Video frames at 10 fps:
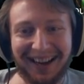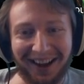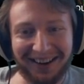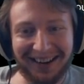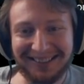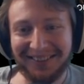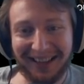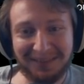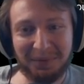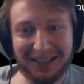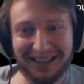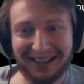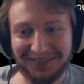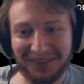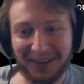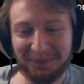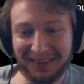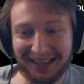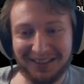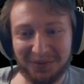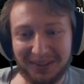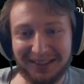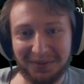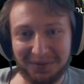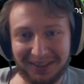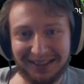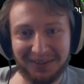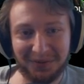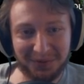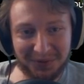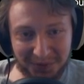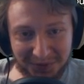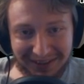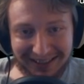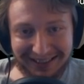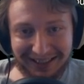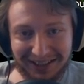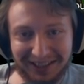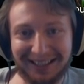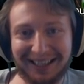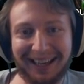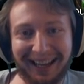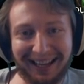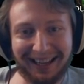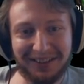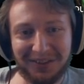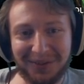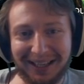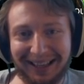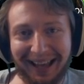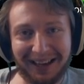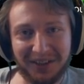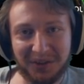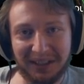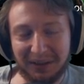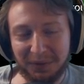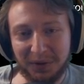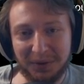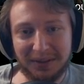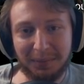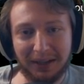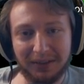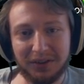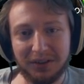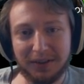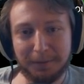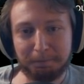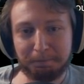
All right, so that's pretty nice, right? That is really, really, really good. And you get extra influence monsters.